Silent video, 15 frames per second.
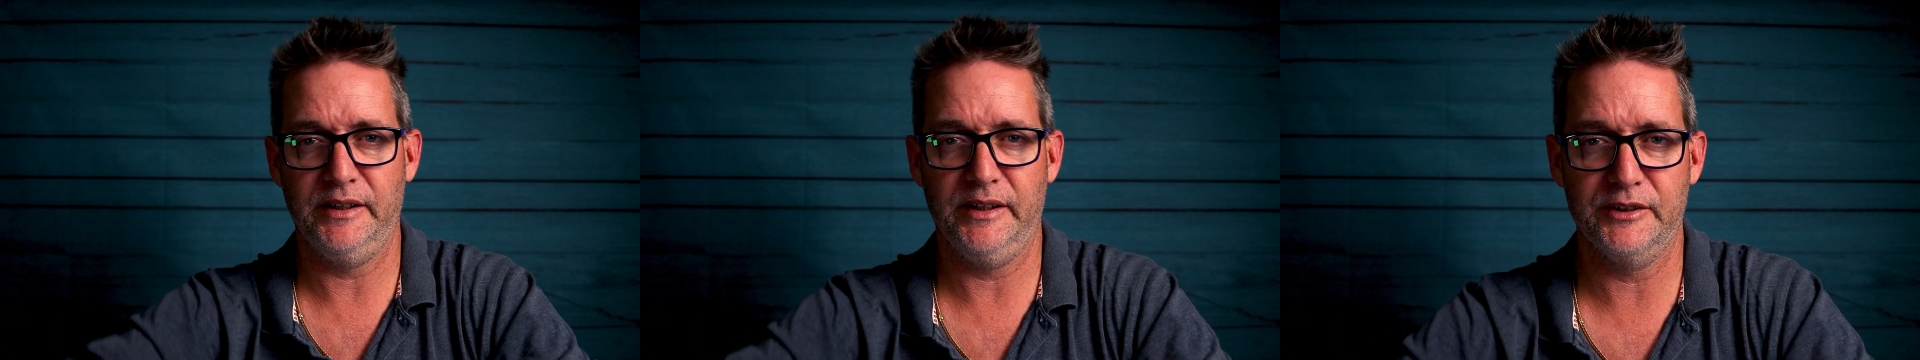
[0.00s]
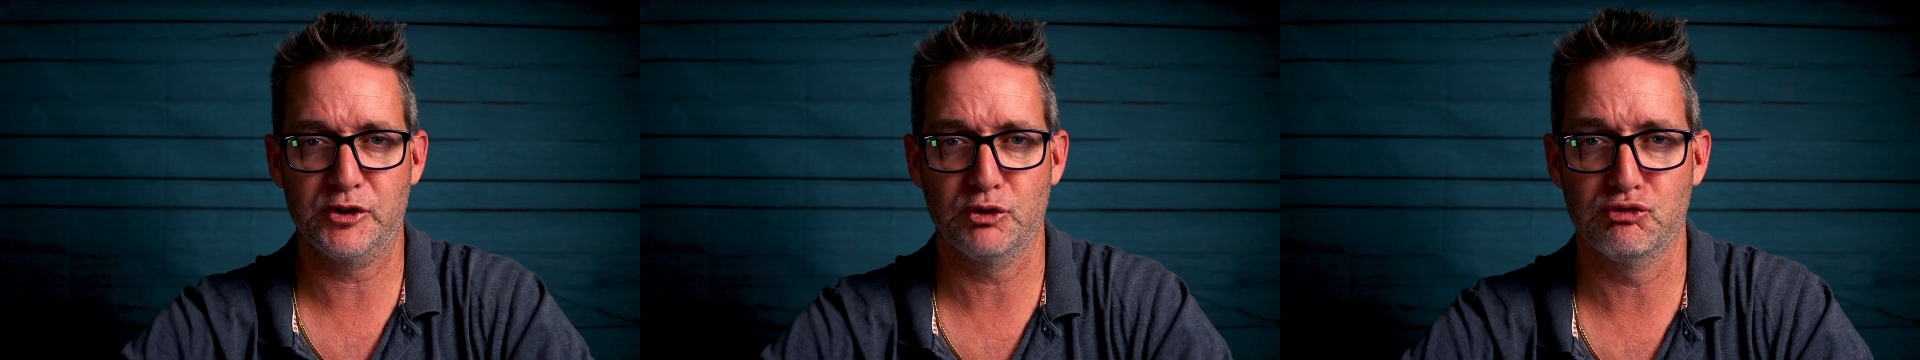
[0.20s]

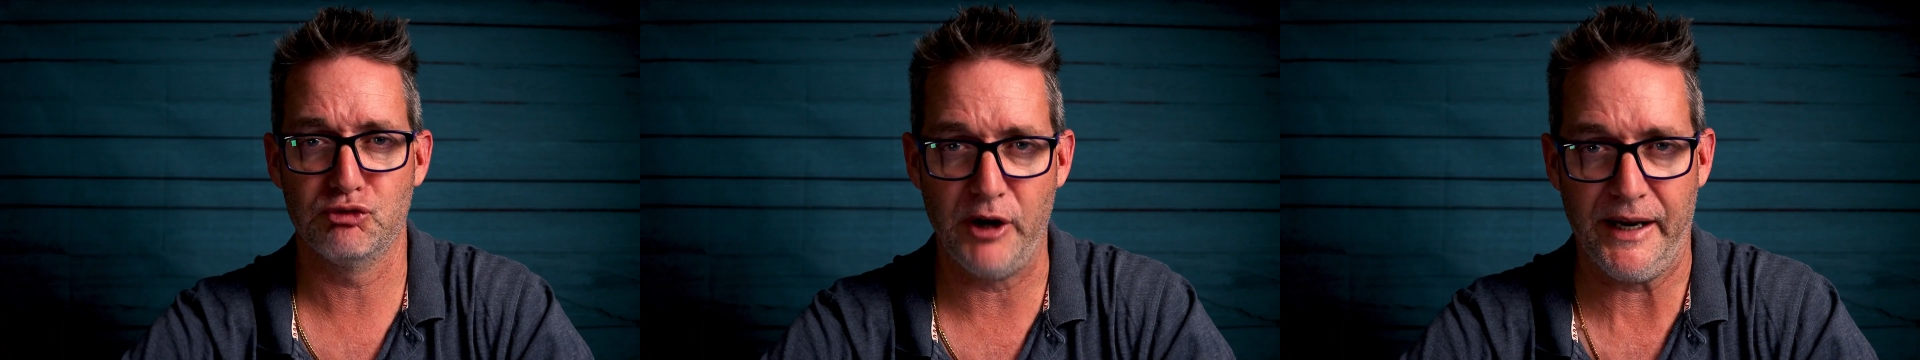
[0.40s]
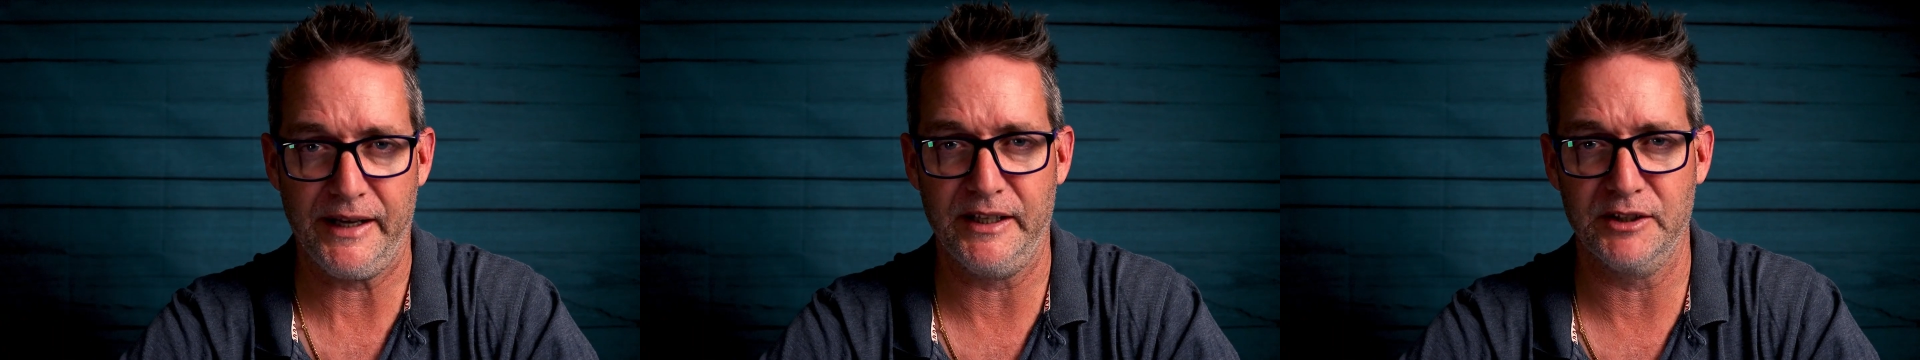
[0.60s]
It's a
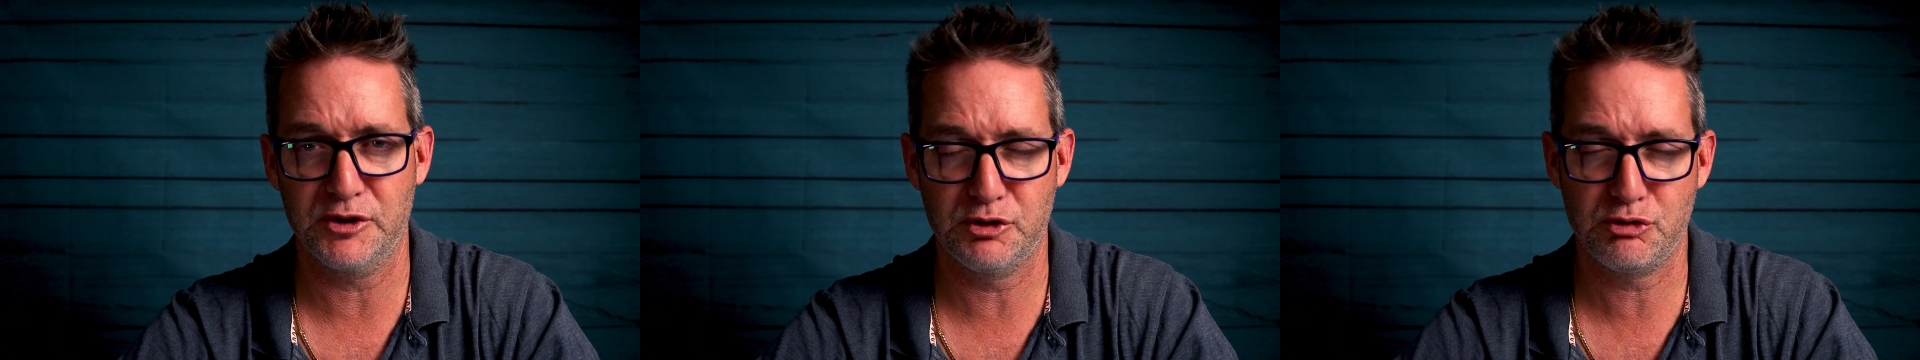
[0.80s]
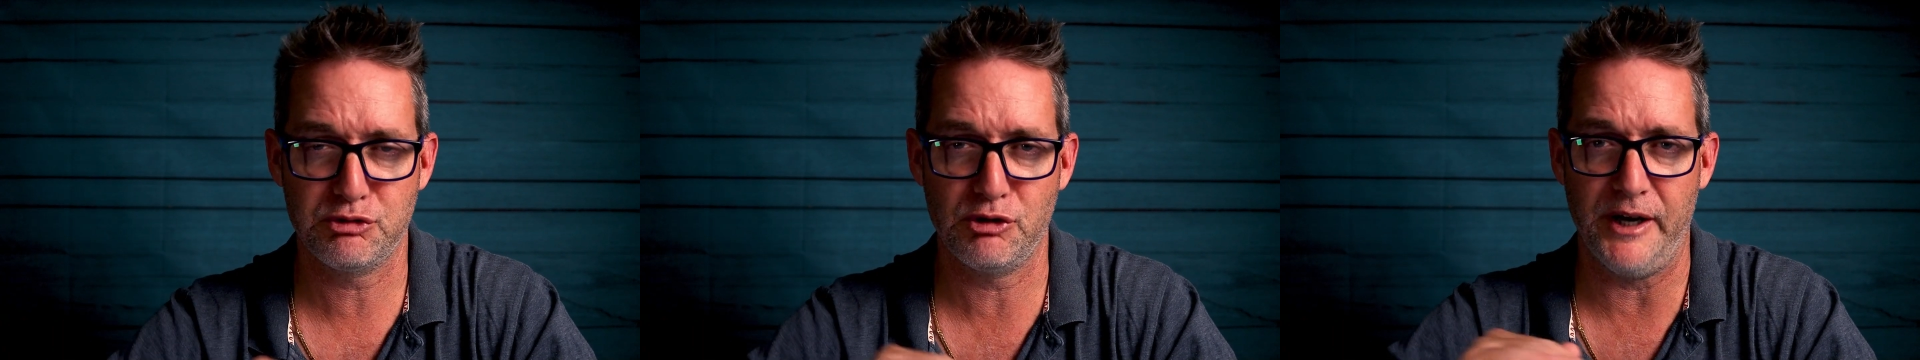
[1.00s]
wreck. It's
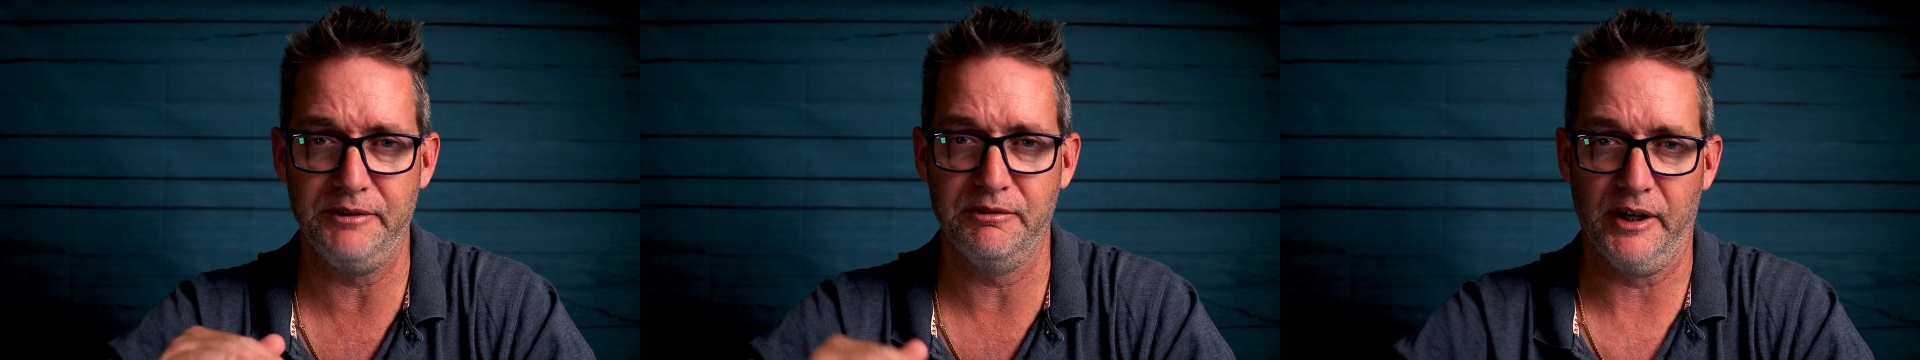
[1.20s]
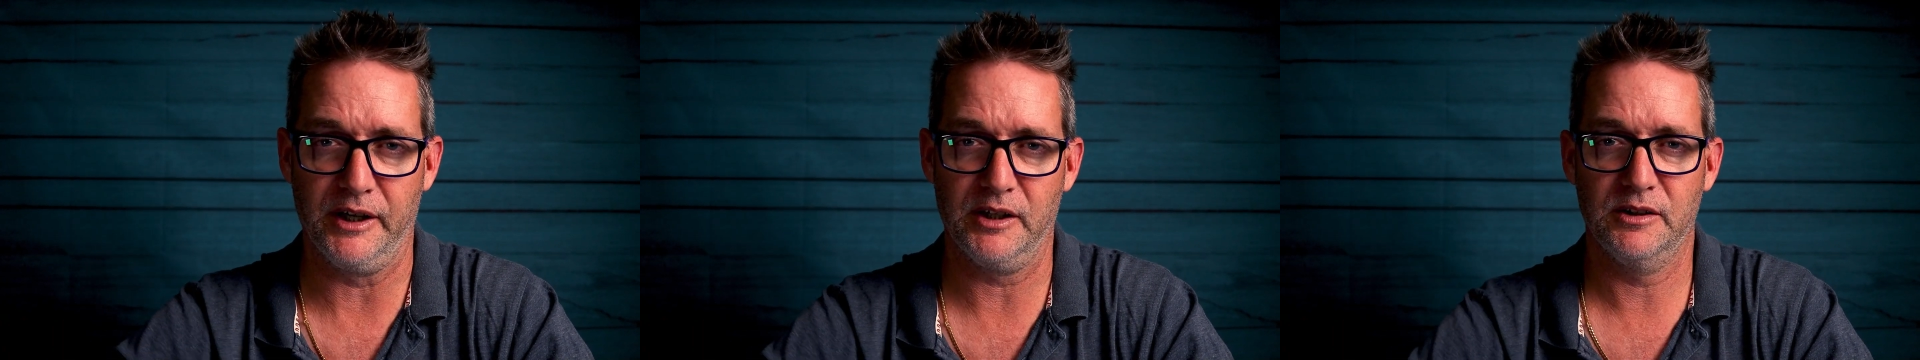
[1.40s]
a
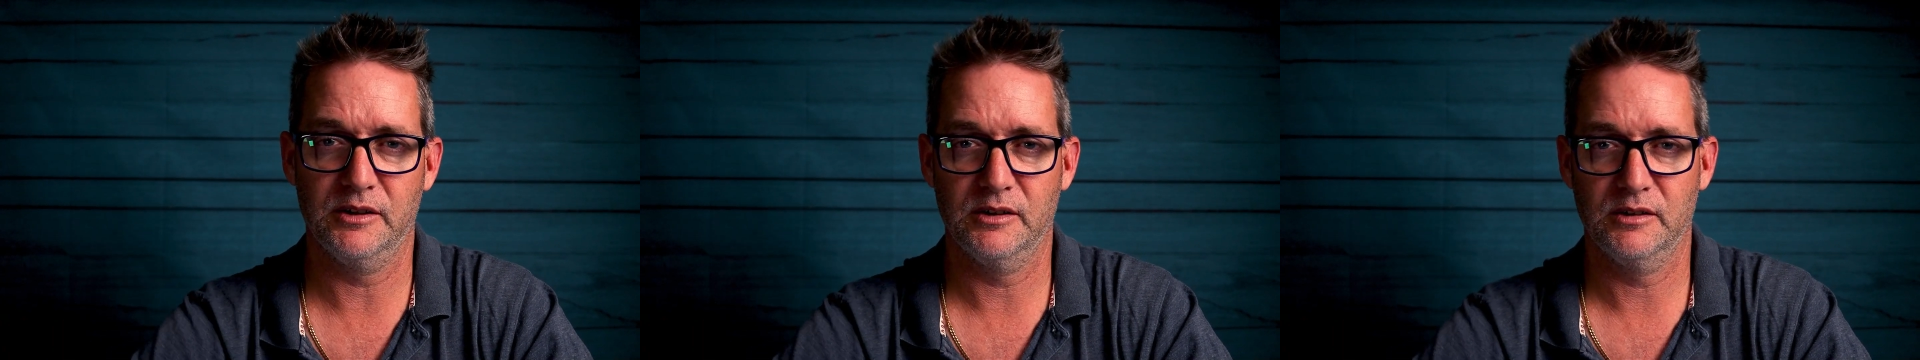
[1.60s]
train wreck.